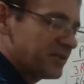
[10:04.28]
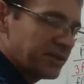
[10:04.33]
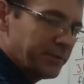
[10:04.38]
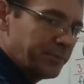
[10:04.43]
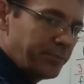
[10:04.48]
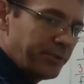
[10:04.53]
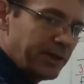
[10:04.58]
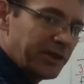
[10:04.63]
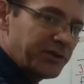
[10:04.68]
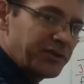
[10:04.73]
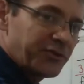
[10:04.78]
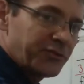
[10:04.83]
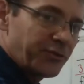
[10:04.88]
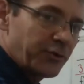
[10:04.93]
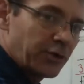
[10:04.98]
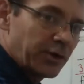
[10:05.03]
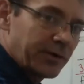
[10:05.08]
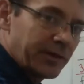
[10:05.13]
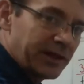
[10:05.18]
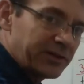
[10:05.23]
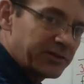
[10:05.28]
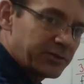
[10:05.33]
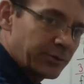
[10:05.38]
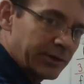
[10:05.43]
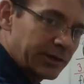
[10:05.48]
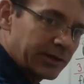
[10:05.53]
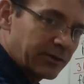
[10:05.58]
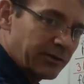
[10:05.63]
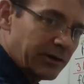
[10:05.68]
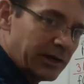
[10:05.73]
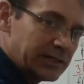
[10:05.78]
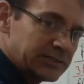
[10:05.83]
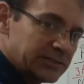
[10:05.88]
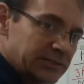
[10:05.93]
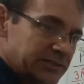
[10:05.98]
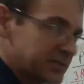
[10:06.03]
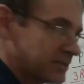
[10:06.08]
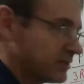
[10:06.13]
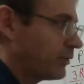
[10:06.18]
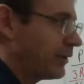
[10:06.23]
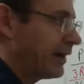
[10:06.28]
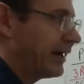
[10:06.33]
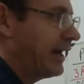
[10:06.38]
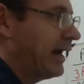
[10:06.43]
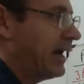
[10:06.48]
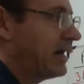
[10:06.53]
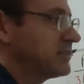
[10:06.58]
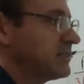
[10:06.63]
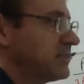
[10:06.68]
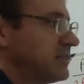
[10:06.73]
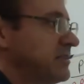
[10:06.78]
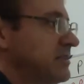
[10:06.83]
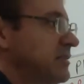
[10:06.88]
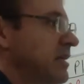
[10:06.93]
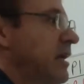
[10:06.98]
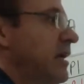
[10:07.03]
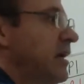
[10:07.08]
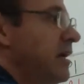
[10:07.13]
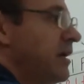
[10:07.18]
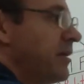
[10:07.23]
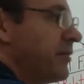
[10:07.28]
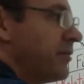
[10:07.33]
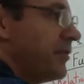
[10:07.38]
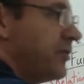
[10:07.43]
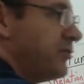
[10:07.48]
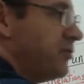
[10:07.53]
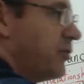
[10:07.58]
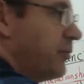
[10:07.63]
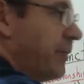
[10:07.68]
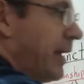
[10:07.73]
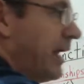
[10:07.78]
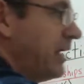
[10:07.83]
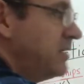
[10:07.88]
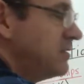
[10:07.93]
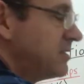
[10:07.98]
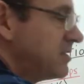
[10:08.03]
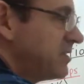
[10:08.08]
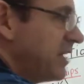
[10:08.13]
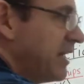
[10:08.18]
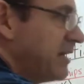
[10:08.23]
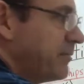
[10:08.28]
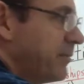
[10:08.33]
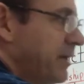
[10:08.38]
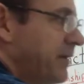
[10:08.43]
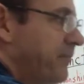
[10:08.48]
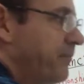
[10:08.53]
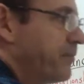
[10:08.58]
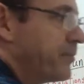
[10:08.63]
the +4. That's where it crosses the y-axis. The domain statement